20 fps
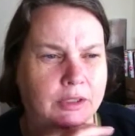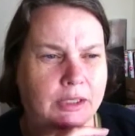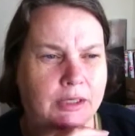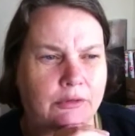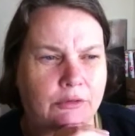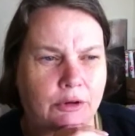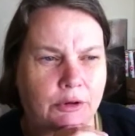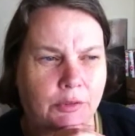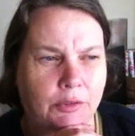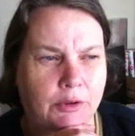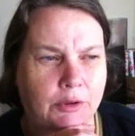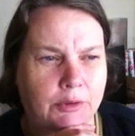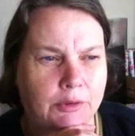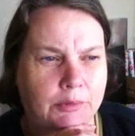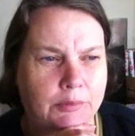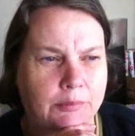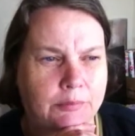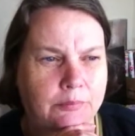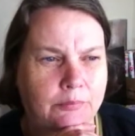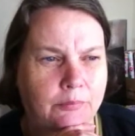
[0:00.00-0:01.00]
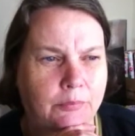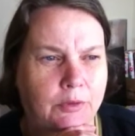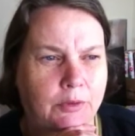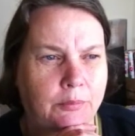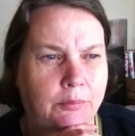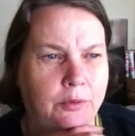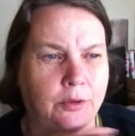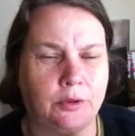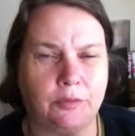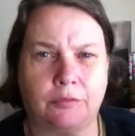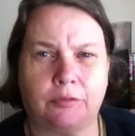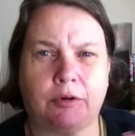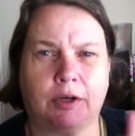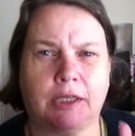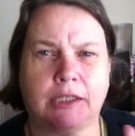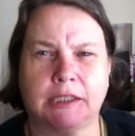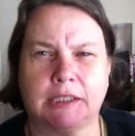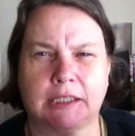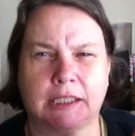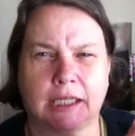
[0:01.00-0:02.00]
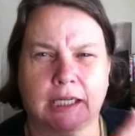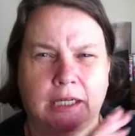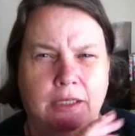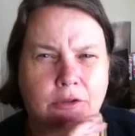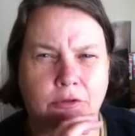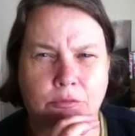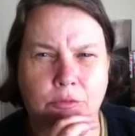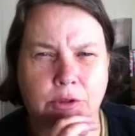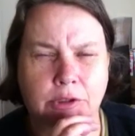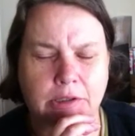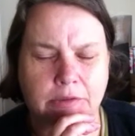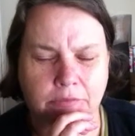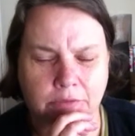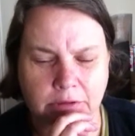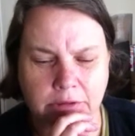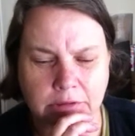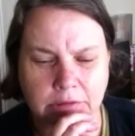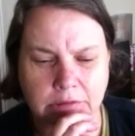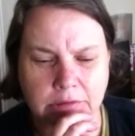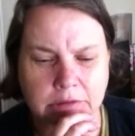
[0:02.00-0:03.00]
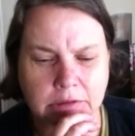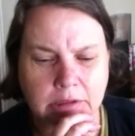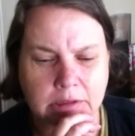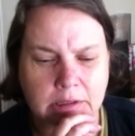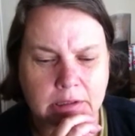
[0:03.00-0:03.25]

are on the perforated card or whatever it is.